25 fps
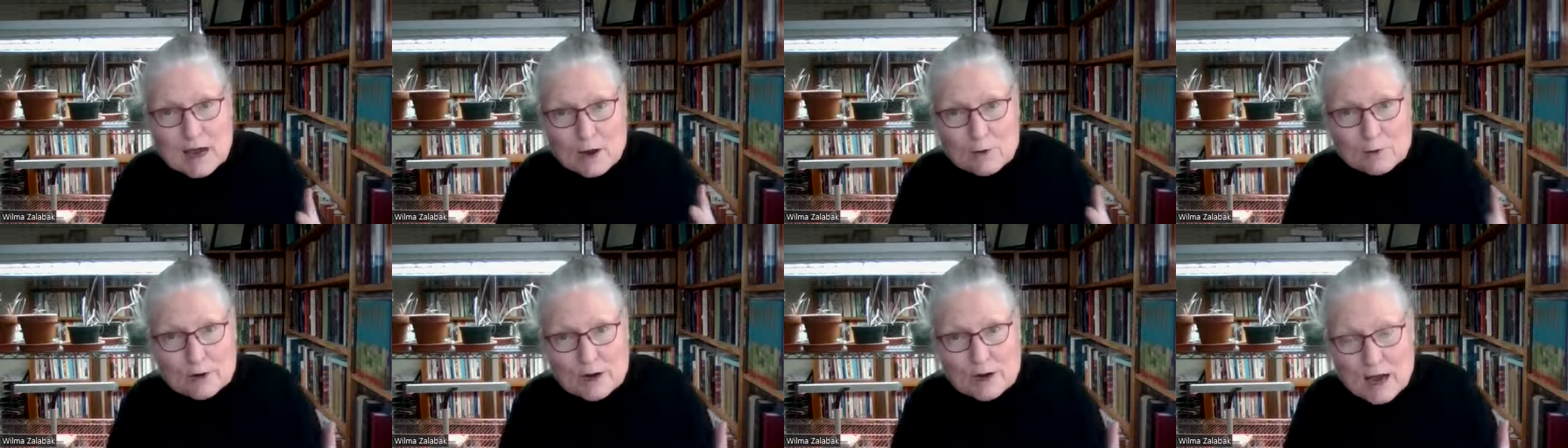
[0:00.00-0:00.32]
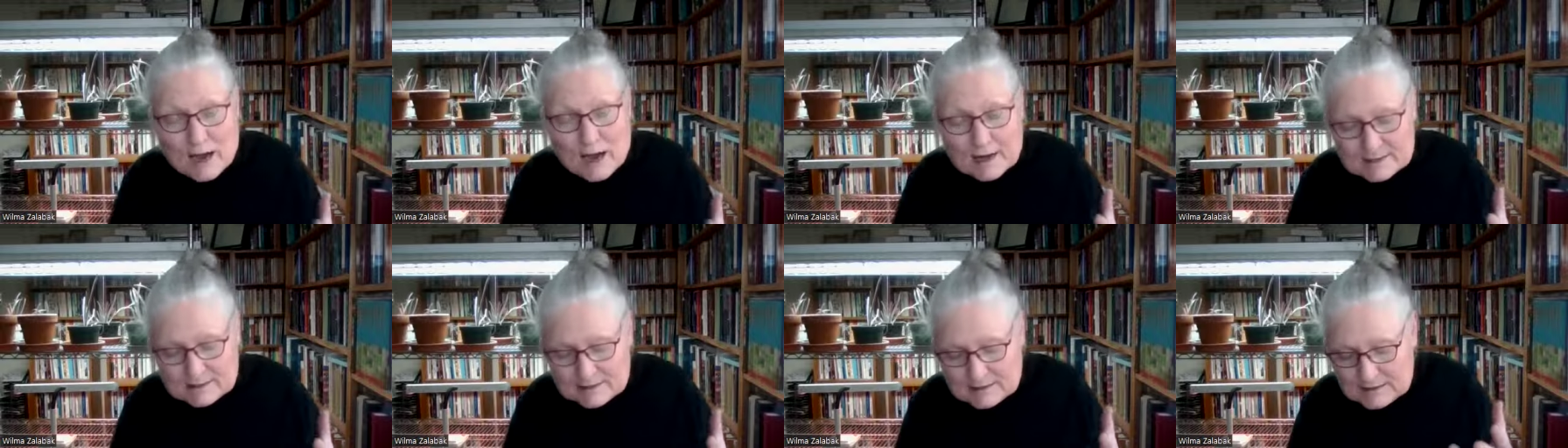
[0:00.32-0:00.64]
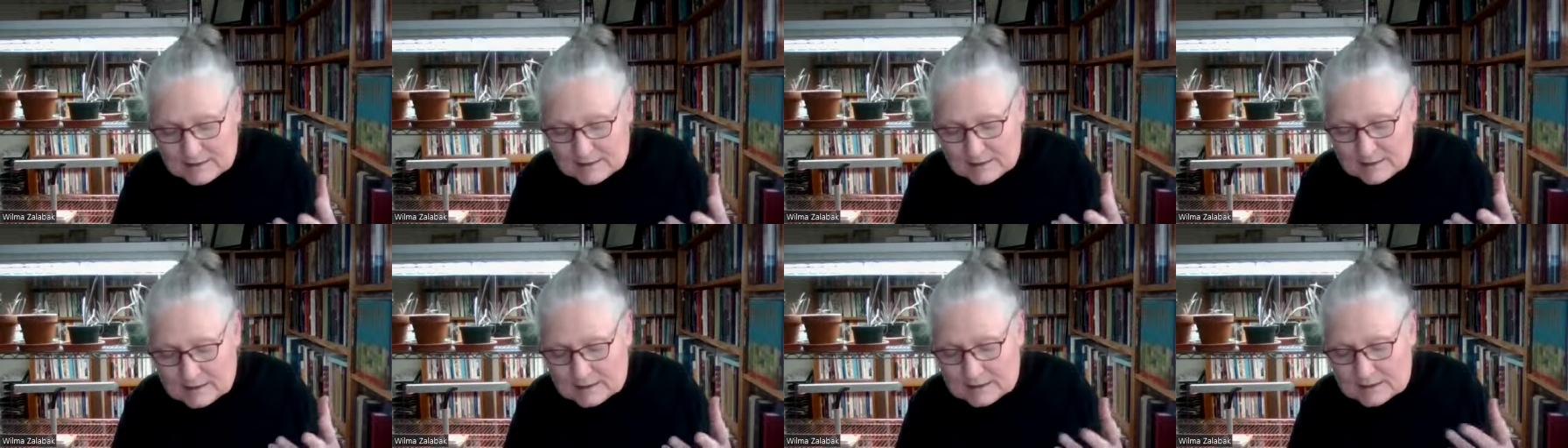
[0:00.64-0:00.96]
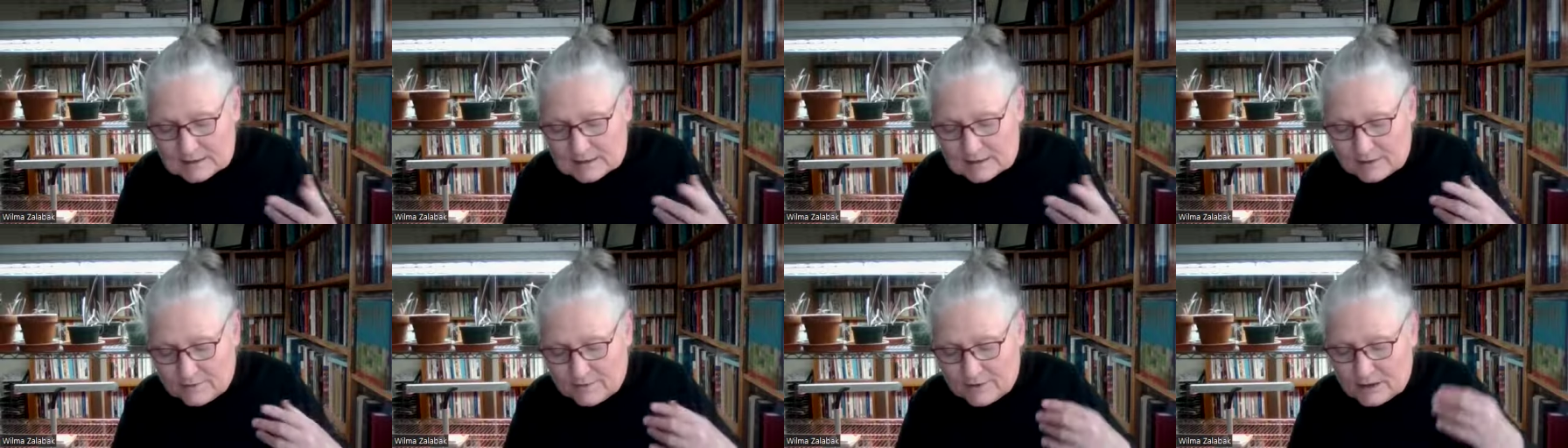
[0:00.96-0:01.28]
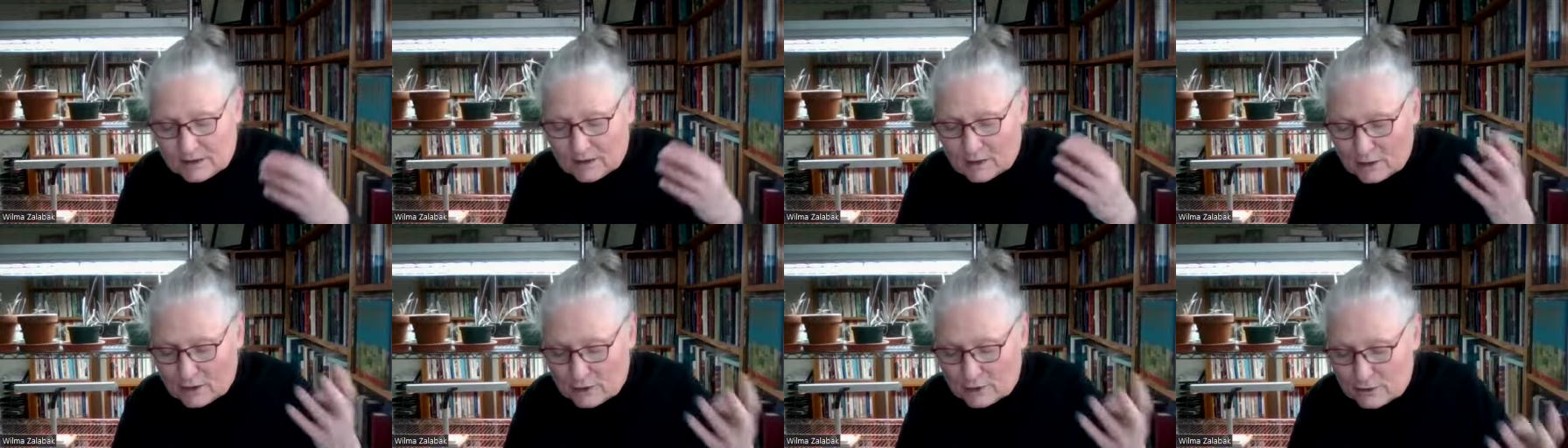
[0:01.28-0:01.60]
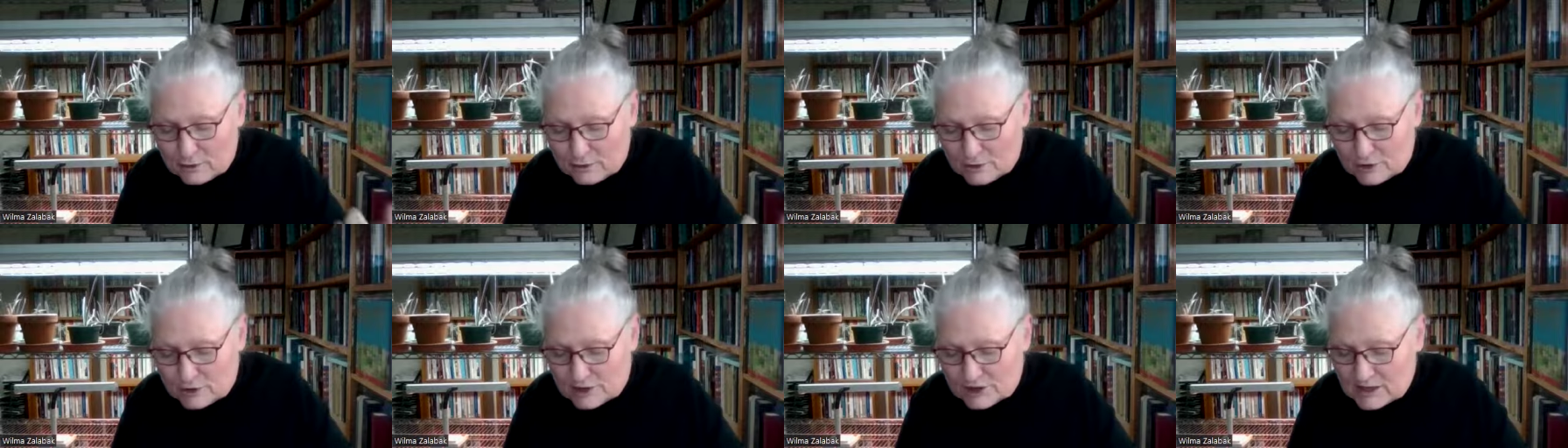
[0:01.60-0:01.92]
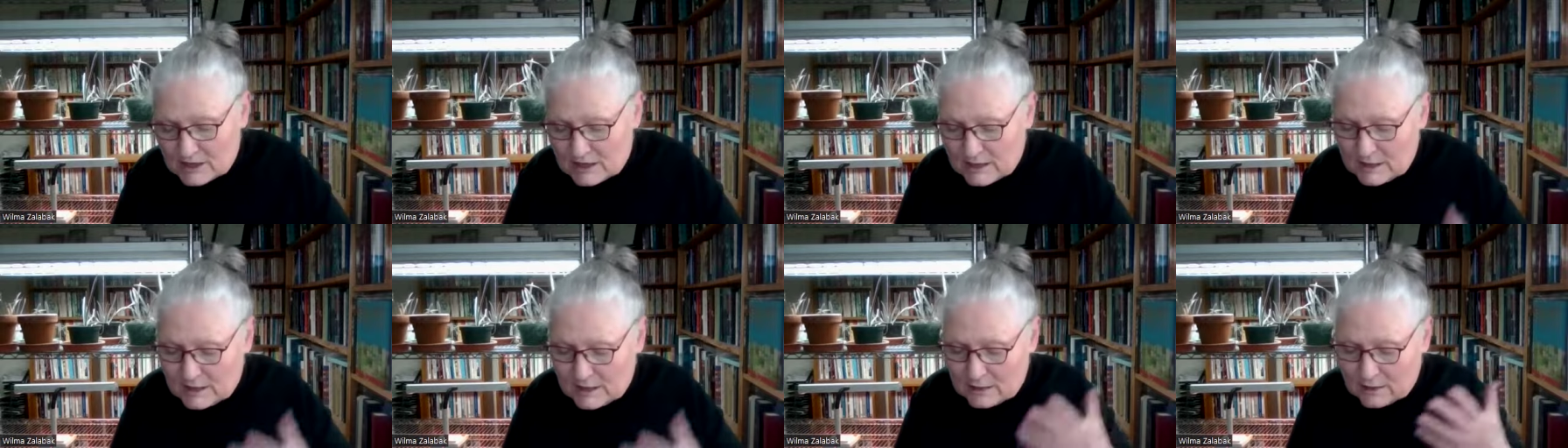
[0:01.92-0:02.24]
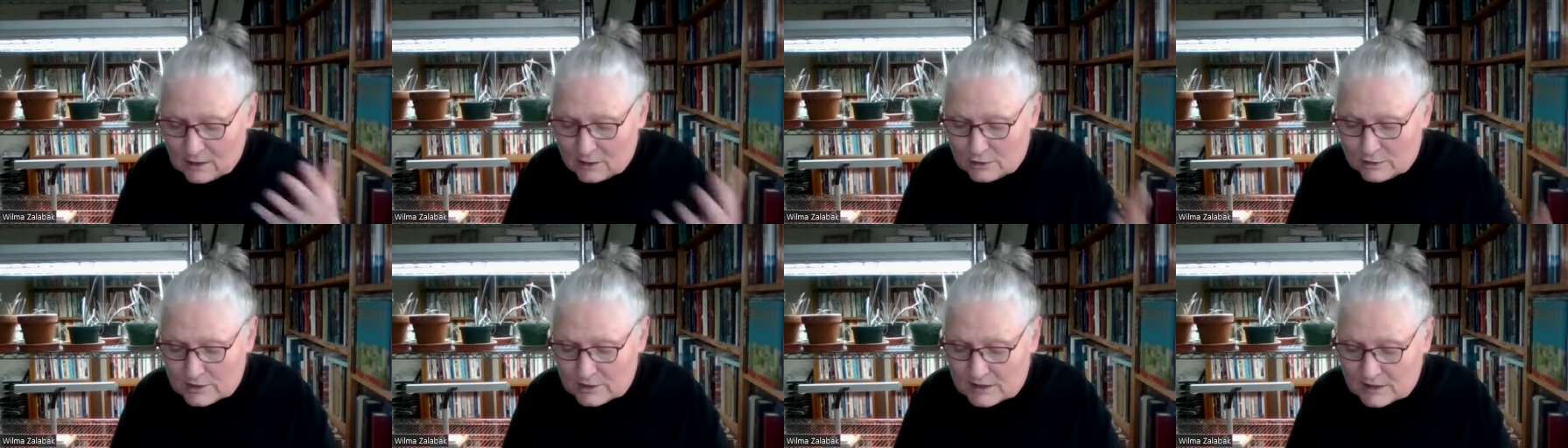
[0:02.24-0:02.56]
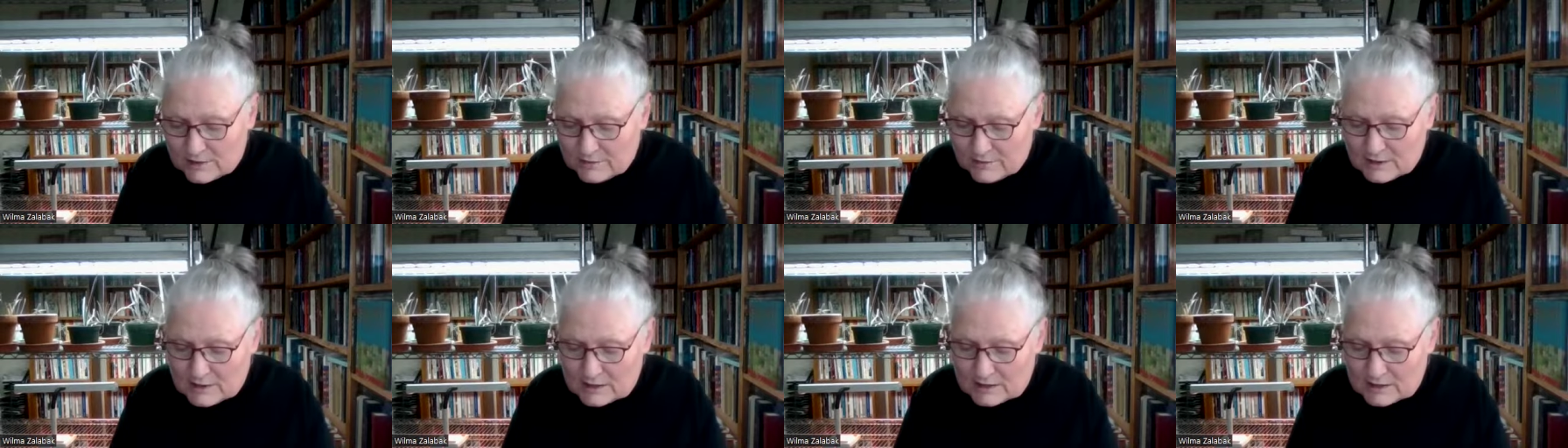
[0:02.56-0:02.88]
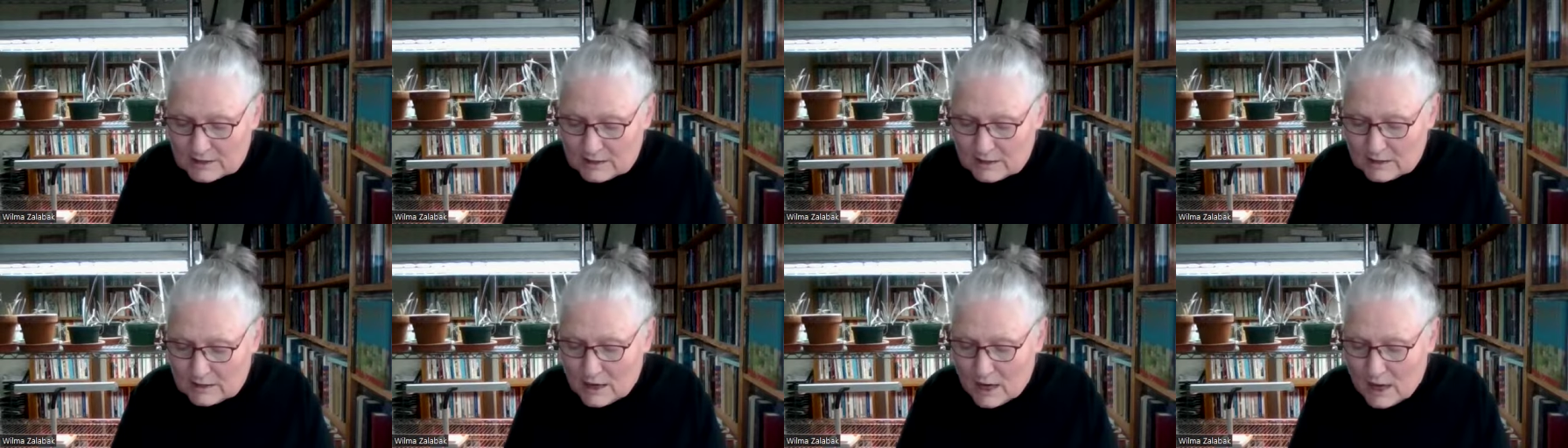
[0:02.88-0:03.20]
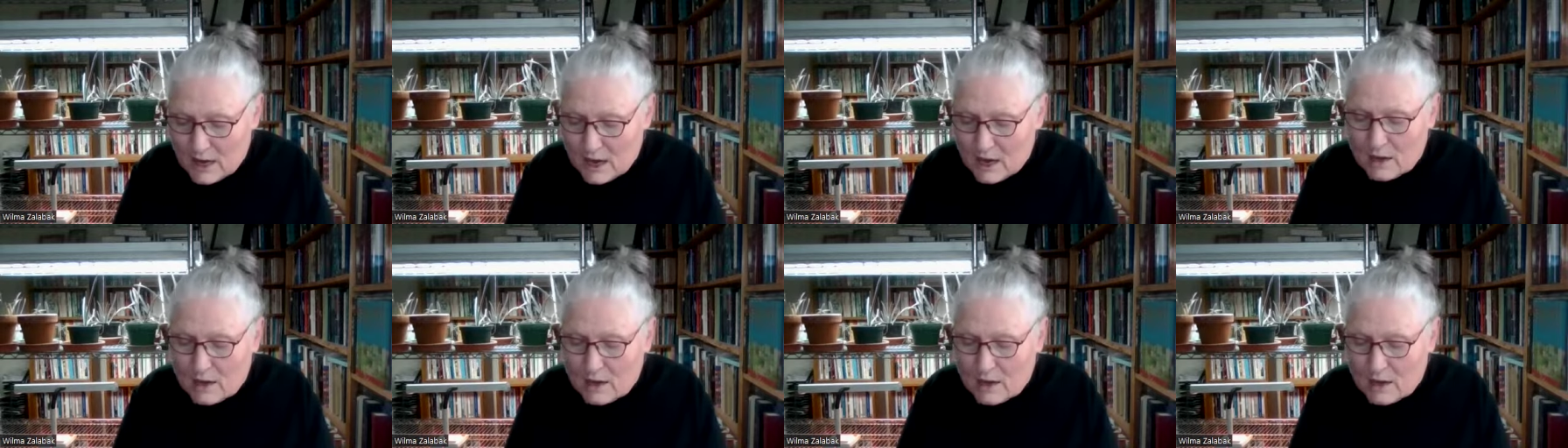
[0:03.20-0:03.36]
our ideas of inclusion and inclusivity